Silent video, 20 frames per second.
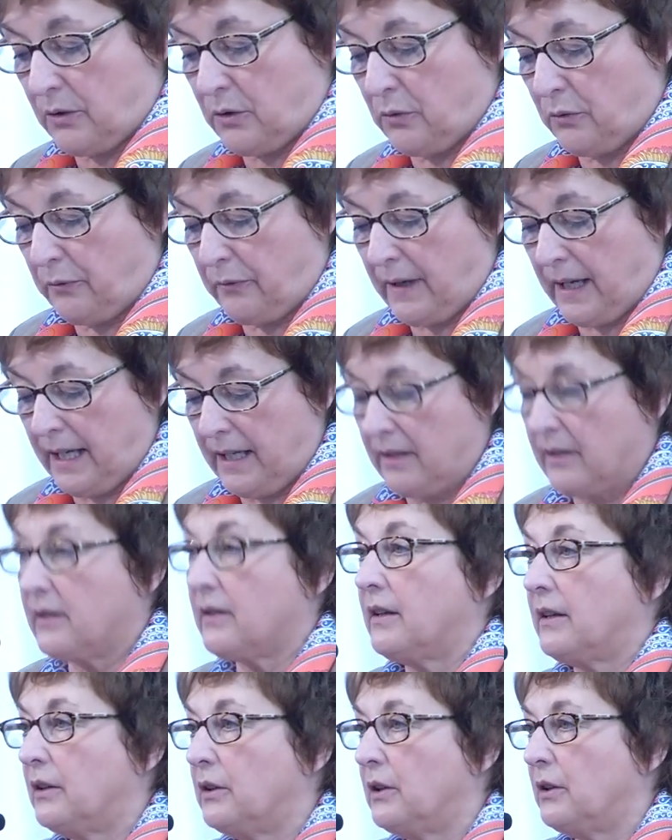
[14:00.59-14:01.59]
to
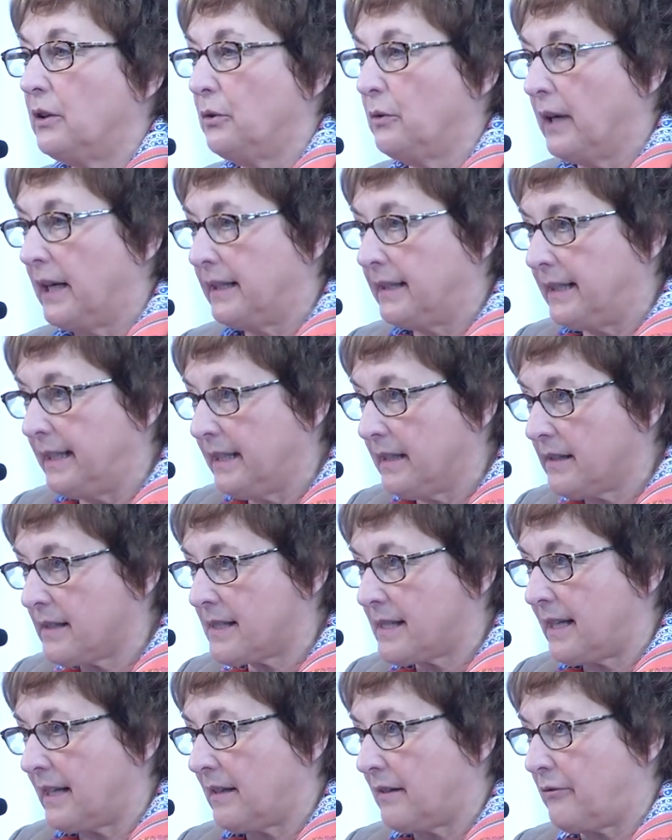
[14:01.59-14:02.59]
find new
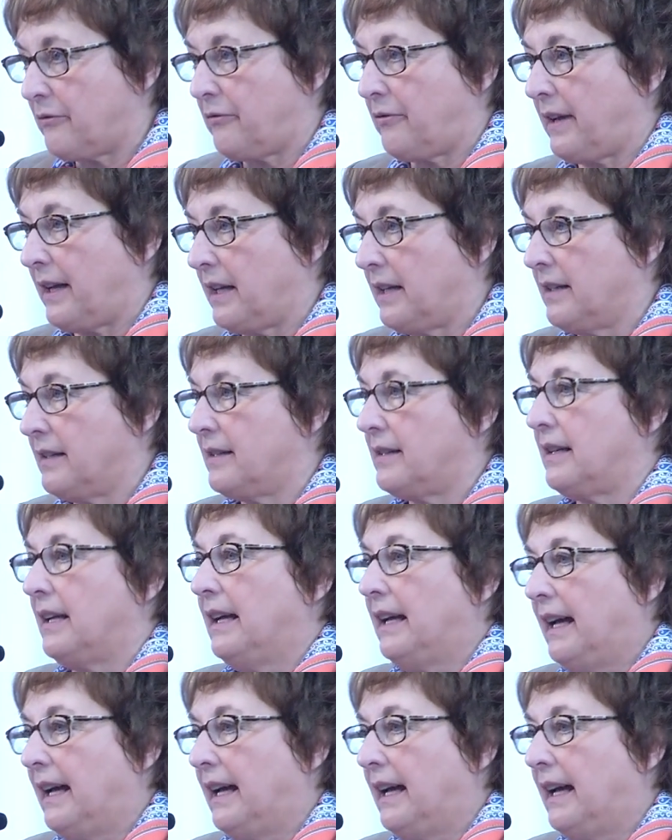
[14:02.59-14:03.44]
ideas and find